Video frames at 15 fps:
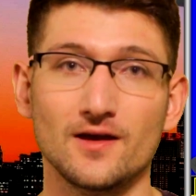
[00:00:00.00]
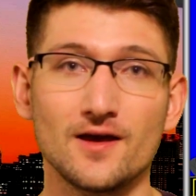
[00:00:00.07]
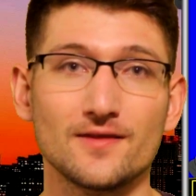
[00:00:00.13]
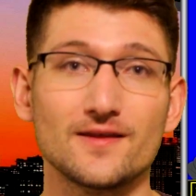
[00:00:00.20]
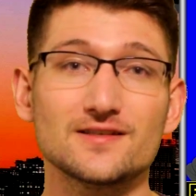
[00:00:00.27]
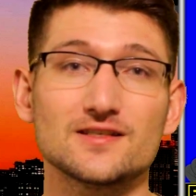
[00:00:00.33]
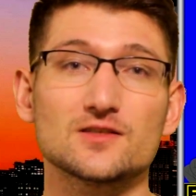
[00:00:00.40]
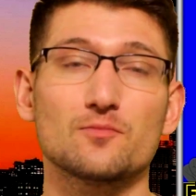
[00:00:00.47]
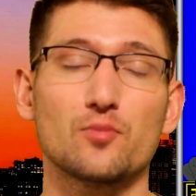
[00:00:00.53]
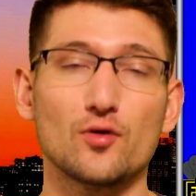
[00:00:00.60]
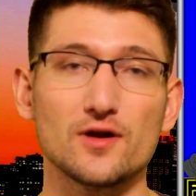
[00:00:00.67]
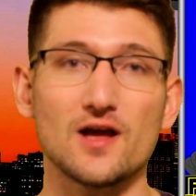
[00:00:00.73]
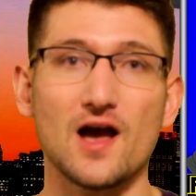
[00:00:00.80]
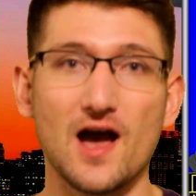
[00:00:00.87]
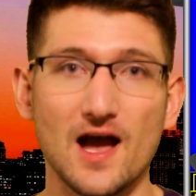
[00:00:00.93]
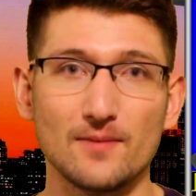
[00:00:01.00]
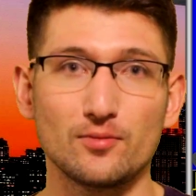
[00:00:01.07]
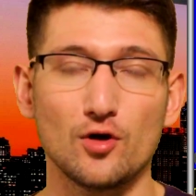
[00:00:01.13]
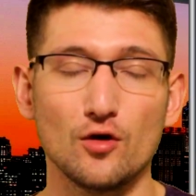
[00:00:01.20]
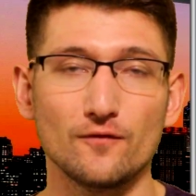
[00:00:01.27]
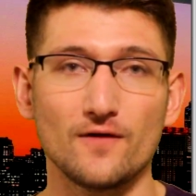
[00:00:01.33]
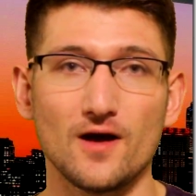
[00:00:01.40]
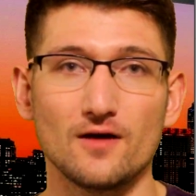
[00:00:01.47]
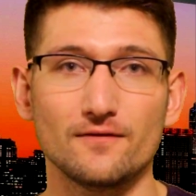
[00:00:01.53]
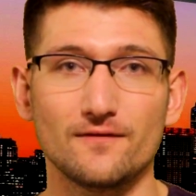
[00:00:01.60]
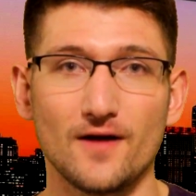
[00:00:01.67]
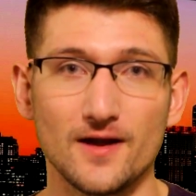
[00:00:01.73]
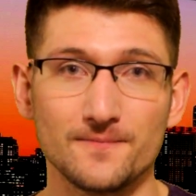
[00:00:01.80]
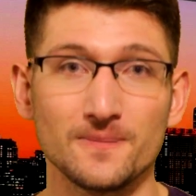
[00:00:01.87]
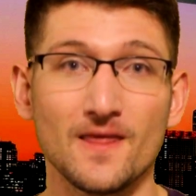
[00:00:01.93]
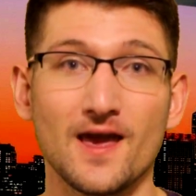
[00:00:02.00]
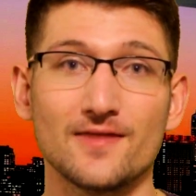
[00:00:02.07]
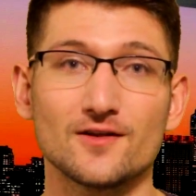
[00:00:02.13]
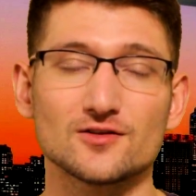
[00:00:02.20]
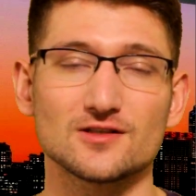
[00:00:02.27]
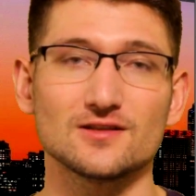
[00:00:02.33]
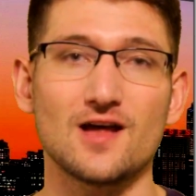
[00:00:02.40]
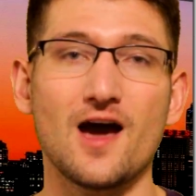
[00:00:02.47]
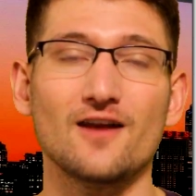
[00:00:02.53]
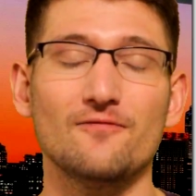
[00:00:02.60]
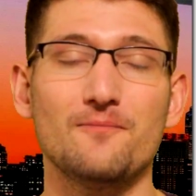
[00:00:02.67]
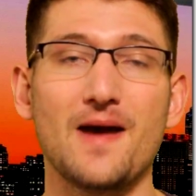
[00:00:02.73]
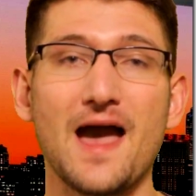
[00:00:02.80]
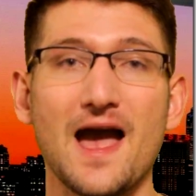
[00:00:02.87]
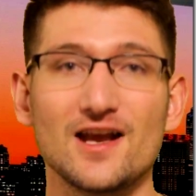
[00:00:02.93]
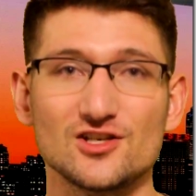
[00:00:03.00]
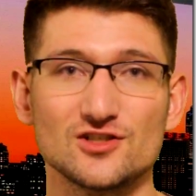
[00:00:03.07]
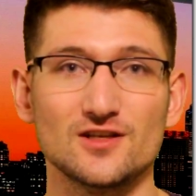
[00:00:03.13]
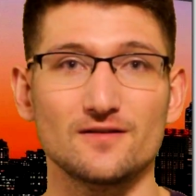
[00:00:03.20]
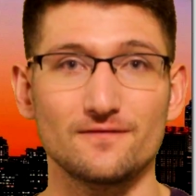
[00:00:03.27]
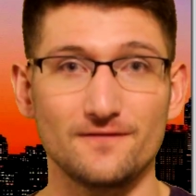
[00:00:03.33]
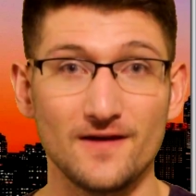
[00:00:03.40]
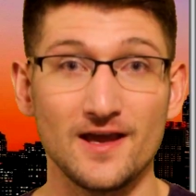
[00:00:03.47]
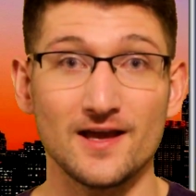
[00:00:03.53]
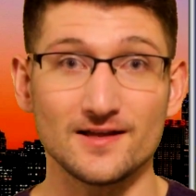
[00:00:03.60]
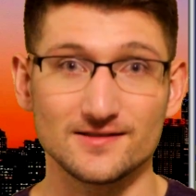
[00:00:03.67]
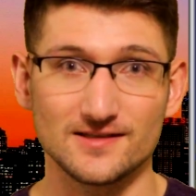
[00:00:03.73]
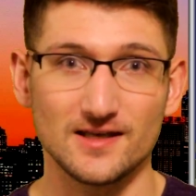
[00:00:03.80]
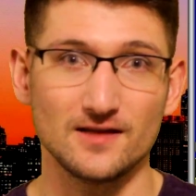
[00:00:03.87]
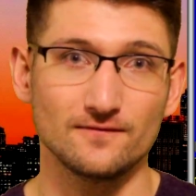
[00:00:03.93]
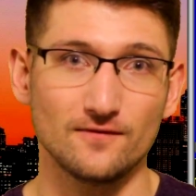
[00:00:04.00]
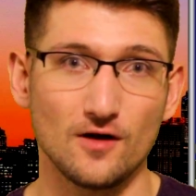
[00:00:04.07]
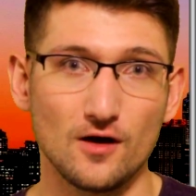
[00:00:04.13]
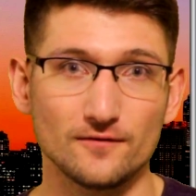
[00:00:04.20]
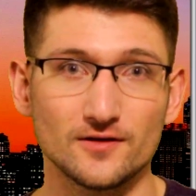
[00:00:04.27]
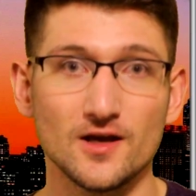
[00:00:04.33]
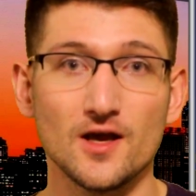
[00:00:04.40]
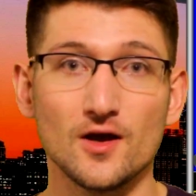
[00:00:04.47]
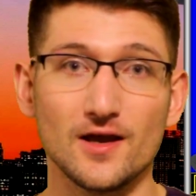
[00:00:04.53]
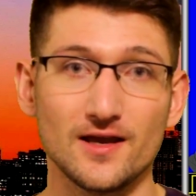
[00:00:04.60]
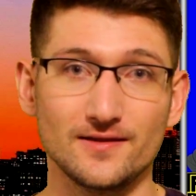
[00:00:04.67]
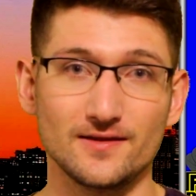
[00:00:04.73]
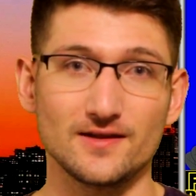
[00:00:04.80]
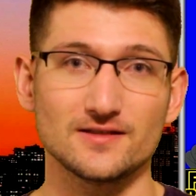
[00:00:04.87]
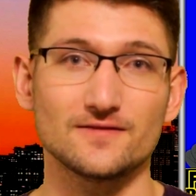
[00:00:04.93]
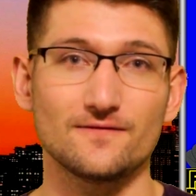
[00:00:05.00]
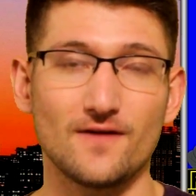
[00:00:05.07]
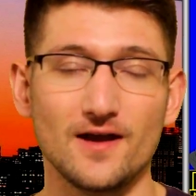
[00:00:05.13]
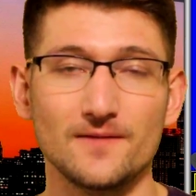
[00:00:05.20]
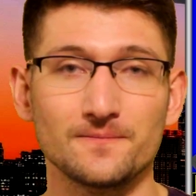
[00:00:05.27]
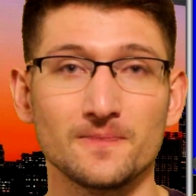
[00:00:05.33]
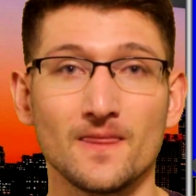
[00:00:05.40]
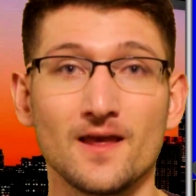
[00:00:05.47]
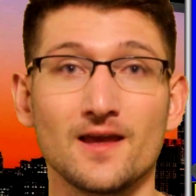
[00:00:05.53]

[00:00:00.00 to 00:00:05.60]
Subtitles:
This is a pretty high profile fight and there's a lot of passionate fans involved in this fight.